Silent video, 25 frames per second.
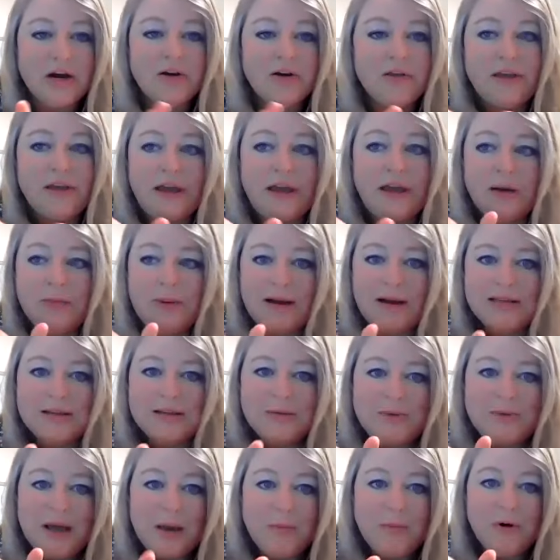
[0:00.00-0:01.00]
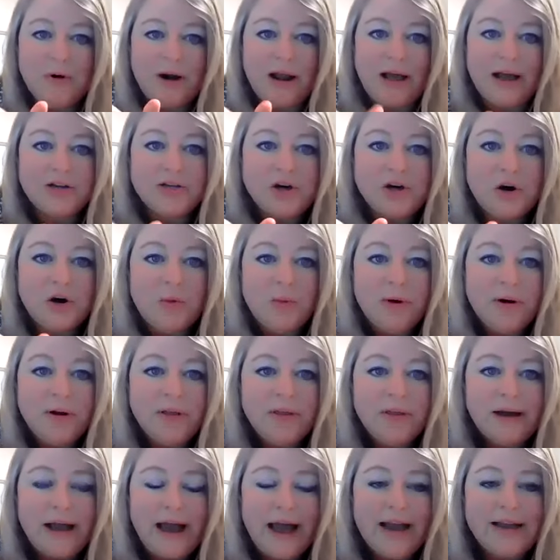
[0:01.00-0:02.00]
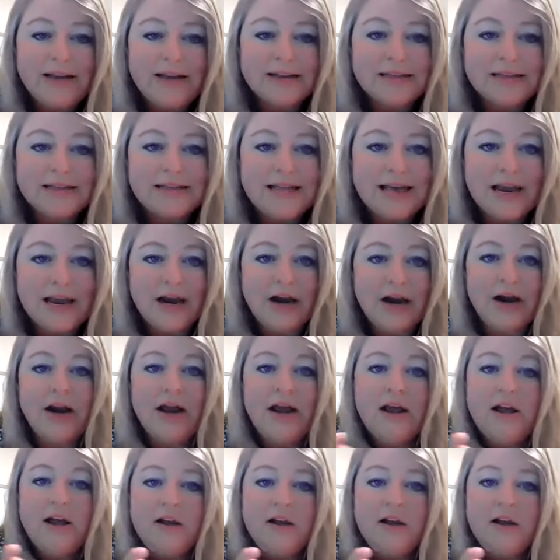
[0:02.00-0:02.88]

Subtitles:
thinking about September and October, the guidance there